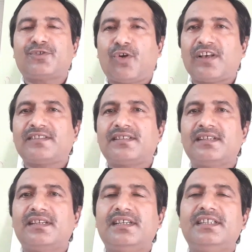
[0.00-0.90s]
caused
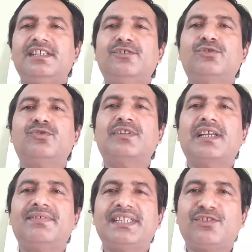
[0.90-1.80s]
due to
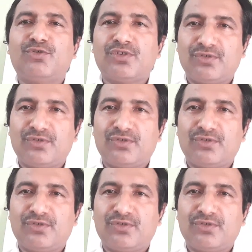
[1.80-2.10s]
gravitone